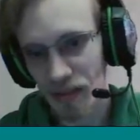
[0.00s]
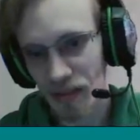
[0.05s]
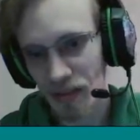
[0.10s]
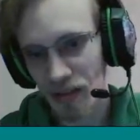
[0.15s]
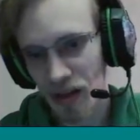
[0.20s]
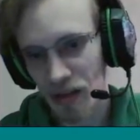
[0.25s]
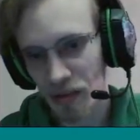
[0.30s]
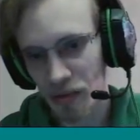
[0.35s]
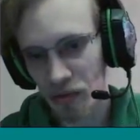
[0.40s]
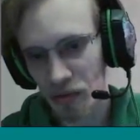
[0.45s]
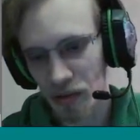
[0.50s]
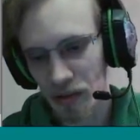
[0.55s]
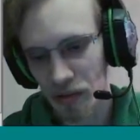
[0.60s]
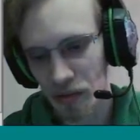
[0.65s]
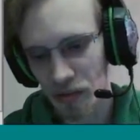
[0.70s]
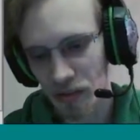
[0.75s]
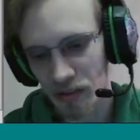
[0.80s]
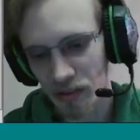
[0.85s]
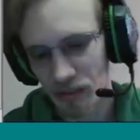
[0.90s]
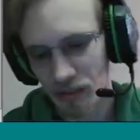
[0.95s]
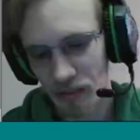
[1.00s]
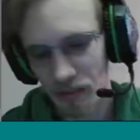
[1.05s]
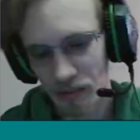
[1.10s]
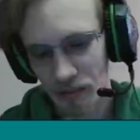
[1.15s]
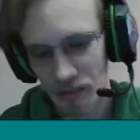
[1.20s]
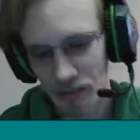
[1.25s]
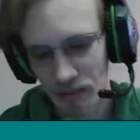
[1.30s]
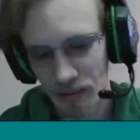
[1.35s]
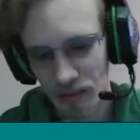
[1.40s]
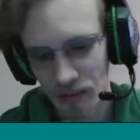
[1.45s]
title screen, which
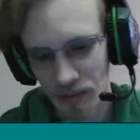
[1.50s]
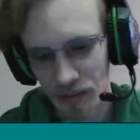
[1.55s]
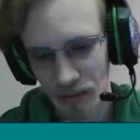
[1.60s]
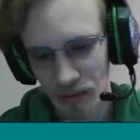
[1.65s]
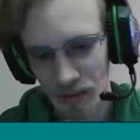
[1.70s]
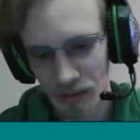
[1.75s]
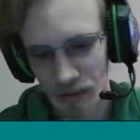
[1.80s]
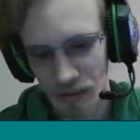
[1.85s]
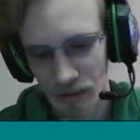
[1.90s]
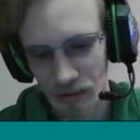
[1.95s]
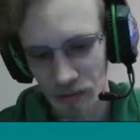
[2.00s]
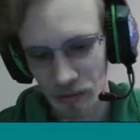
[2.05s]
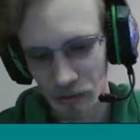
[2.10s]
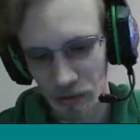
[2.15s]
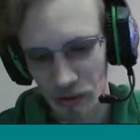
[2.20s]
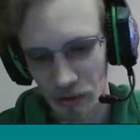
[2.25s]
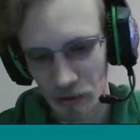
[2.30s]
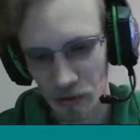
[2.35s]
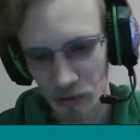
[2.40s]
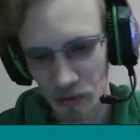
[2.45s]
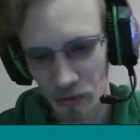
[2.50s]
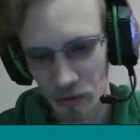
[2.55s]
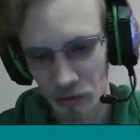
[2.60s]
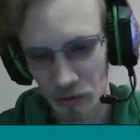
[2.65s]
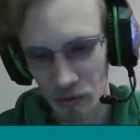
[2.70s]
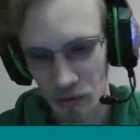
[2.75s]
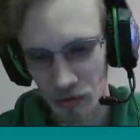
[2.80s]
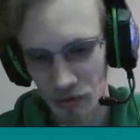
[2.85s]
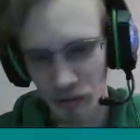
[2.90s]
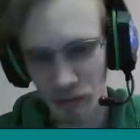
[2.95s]
Josh
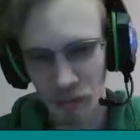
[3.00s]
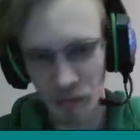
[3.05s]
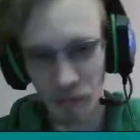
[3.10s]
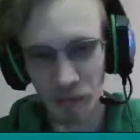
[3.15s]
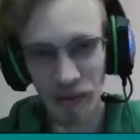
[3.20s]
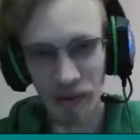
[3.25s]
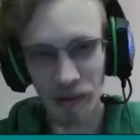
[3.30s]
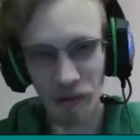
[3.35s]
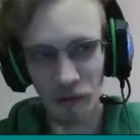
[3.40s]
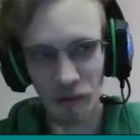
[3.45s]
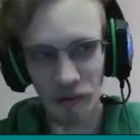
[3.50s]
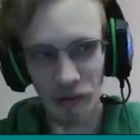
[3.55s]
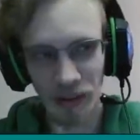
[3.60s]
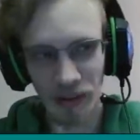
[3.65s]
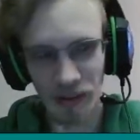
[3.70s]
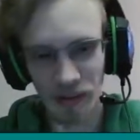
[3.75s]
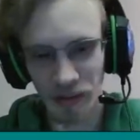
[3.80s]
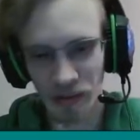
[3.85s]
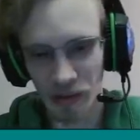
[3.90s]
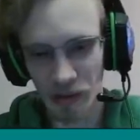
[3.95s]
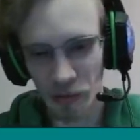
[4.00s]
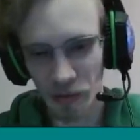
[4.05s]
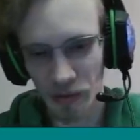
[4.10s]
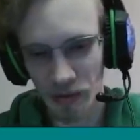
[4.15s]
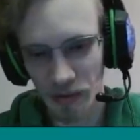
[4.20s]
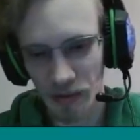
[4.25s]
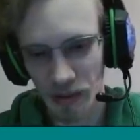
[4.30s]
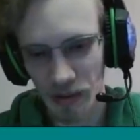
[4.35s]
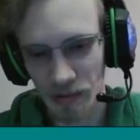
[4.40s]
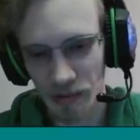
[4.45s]
changed it up and made it really look
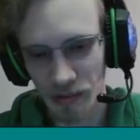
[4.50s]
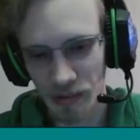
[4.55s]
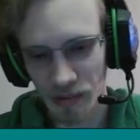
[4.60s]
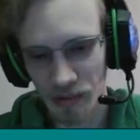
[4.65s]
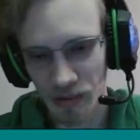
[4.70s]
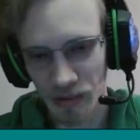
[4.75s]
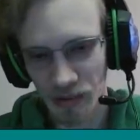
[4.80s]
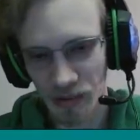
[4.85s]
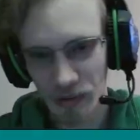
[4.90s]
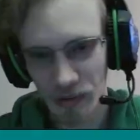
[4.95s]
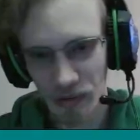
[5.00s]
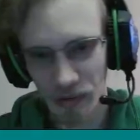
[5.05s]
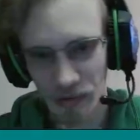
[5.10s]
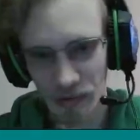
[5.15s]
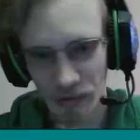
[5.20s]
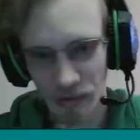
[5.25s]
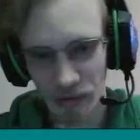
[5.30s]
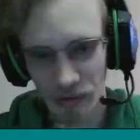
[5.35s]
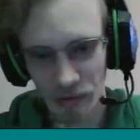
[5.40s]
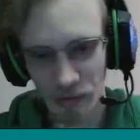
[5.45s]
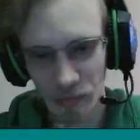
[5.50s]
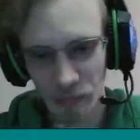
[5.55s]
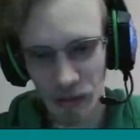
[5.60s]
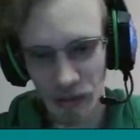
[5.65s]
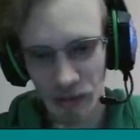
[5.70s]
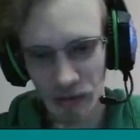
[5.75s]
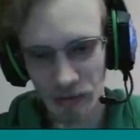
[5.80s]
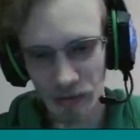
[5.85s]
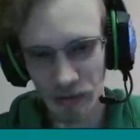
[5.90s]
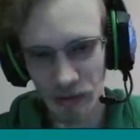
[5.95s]
really nice. And then
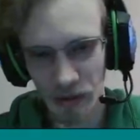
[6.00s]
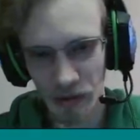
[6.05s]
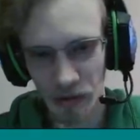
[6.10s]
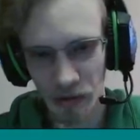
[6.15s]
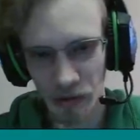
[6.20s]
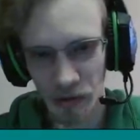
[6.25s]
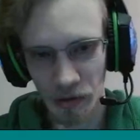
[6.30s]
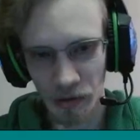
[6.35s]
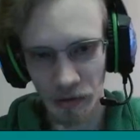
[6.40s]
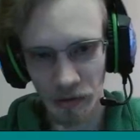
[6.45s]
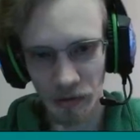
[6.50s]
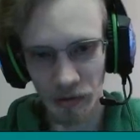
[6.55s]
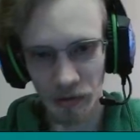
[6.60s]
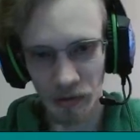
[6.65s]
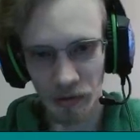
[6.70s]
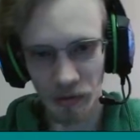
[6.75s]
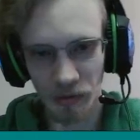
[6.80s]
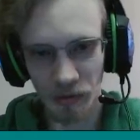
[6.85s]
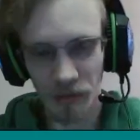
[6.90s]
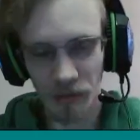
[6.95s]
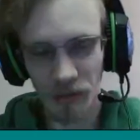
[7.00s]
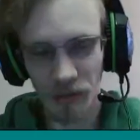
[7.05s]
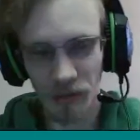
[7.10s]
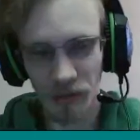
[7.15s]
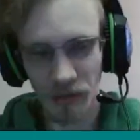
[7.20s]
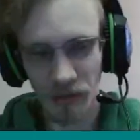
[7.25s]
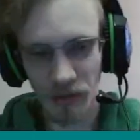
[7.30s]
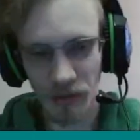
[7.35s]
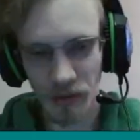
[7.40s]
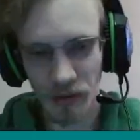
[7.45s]
my end card
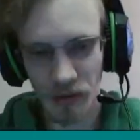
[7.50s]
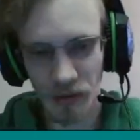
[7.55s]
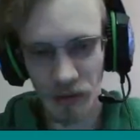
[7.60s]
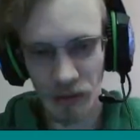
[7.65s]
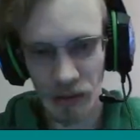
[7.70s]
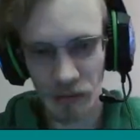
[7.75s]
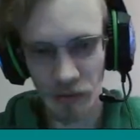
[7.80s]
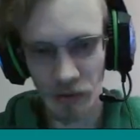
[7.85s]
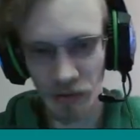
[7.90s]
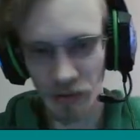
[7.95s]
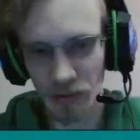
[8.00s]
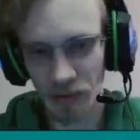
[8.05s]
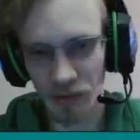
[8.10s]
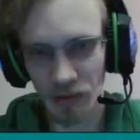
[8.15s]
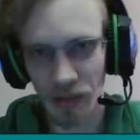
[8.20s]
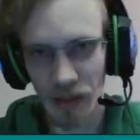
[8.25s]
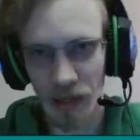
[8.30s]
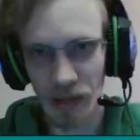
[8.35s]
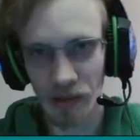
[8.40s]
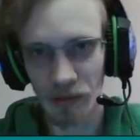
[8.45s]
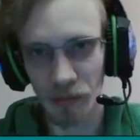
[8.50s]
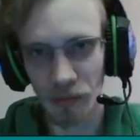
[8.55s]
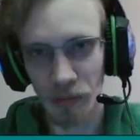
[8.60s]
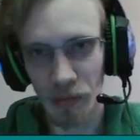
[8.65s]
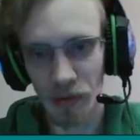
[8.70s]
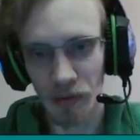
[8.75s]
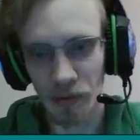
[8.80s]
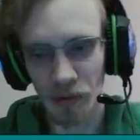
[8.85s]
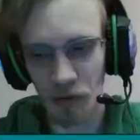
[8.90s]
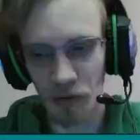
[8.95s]
of just adding
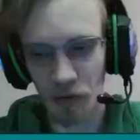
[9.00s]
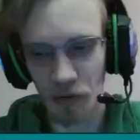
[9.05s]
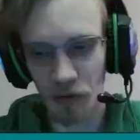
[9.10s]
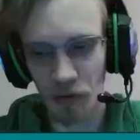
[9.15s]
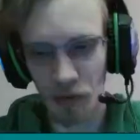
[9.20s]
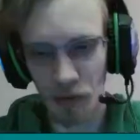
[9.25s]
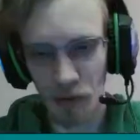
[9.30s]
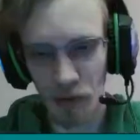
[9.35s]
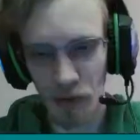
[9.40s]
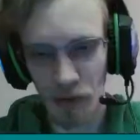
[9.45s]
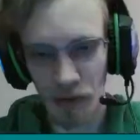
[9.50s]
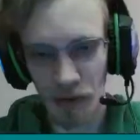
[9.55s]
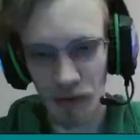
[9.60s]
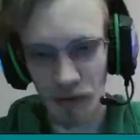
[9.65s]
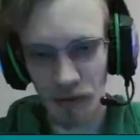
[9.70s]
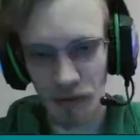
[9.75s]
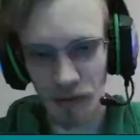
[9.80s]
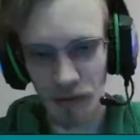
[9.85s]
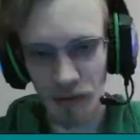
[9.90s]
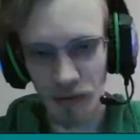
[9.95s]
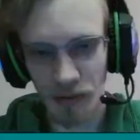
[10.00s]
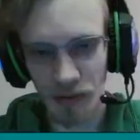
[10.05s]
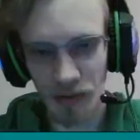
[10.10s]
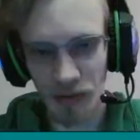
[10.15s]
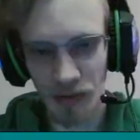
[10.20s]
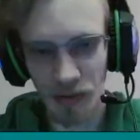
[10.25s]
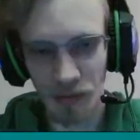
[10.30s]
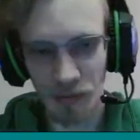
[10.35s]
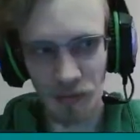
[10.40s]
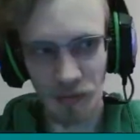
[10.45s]
my own little credit.
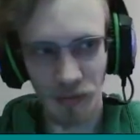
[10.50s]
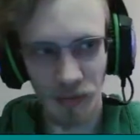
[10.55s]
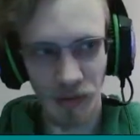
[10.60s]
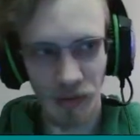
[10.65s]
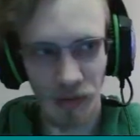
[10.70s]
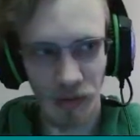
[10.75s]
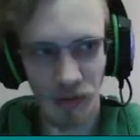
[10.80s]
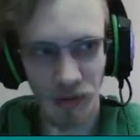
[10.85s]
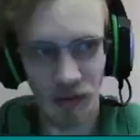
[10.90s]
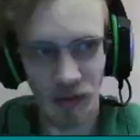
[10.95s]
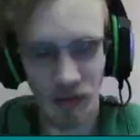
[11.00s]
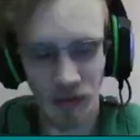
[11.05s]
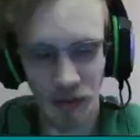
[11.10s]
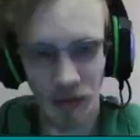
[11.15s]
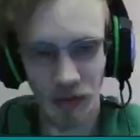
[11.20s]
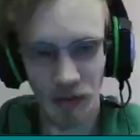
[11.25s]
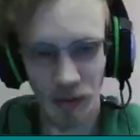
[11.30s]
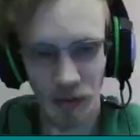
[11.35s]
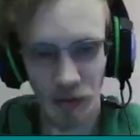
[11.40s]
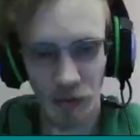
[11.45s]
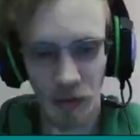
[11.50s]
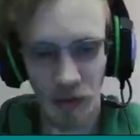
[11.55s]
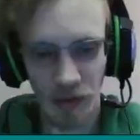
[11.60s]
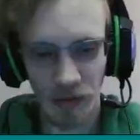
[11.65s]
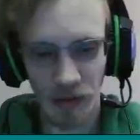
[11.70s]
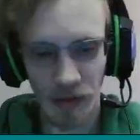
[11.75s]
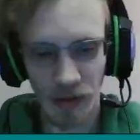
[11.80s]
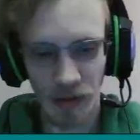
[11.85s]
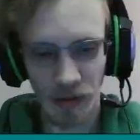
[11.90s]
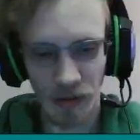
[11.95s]
So we
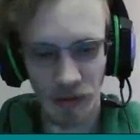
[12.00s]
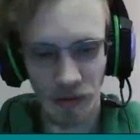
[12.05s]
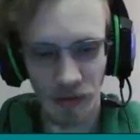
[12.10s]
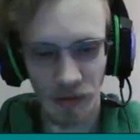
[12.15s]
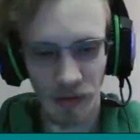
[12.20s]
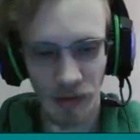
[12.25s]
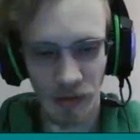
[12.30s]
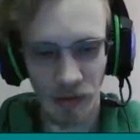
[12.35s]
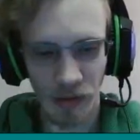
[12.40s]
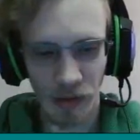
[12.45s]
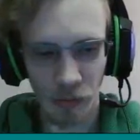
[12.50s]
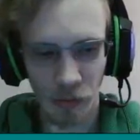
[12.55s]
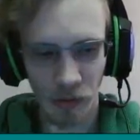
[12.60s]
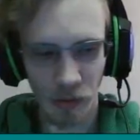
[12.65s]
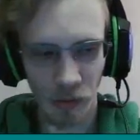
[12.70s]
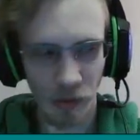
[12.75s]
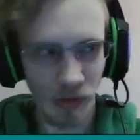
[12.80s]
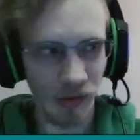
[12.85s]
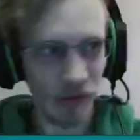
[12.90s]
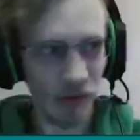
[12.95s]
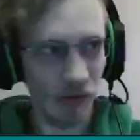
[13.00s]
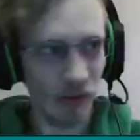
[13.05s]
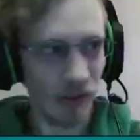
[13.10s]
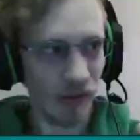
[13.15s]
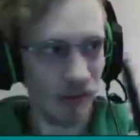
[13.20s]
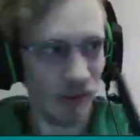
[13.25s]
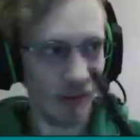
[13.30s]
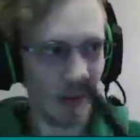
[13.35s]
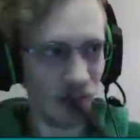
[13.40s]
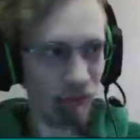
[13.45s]
added that in, and that worked out
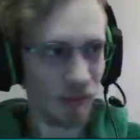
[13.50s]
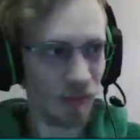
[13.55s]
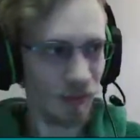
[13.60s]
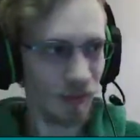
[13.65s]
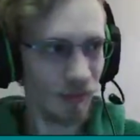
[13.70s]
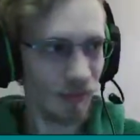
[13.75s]
great. So